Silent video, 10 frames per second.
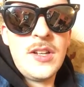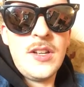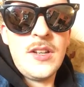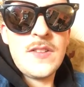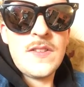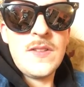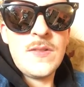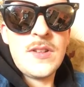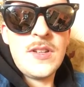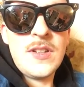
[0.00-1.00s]
And he's
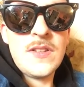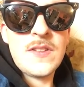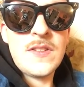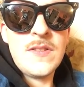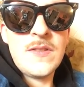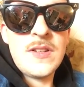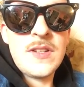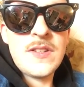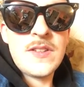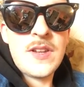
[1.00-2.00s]
doing, he's doing
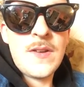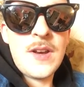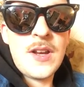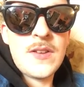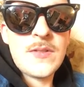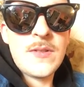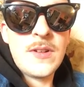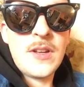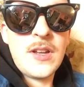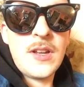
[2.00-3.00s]
his toenails
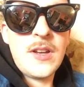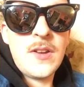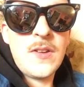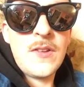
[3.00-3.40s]
real good.